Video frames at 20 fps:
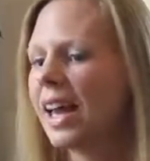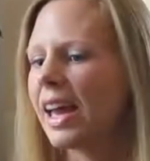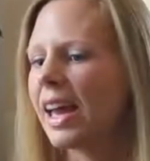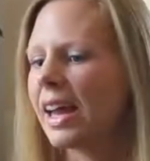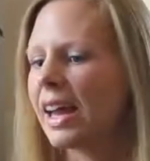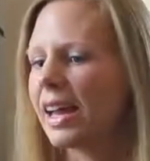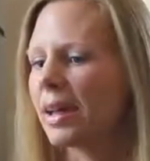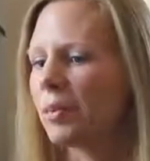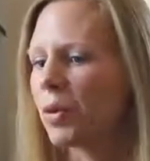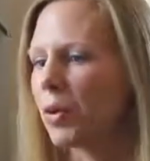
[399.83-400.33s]

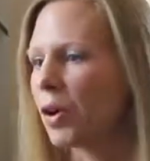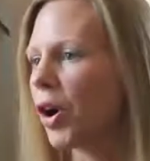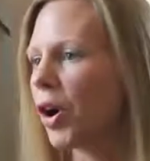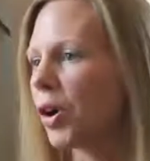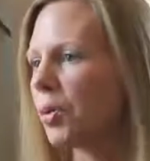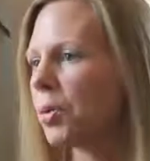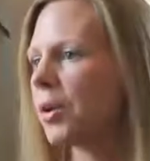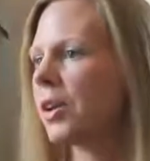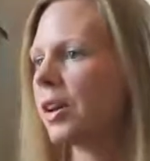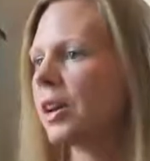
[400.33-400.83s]
or
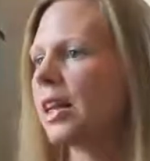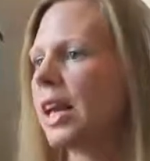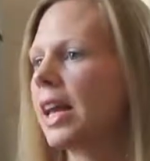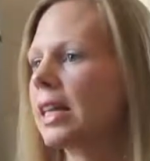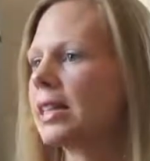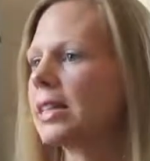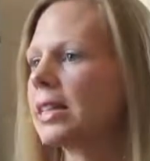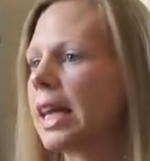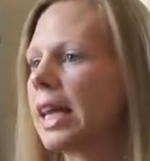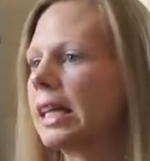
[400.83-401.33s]
how we're going to
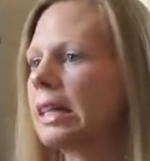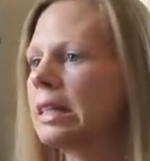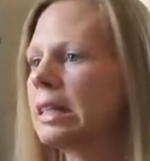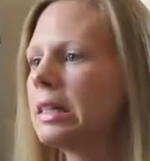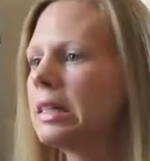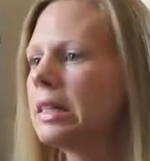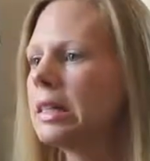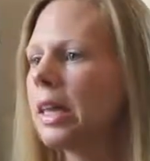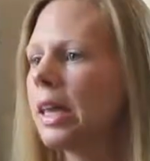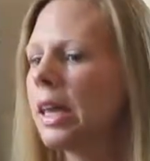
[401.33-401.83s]
get
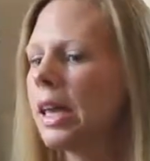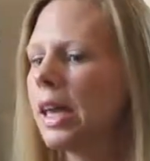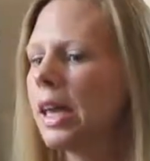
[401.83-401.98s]
settled.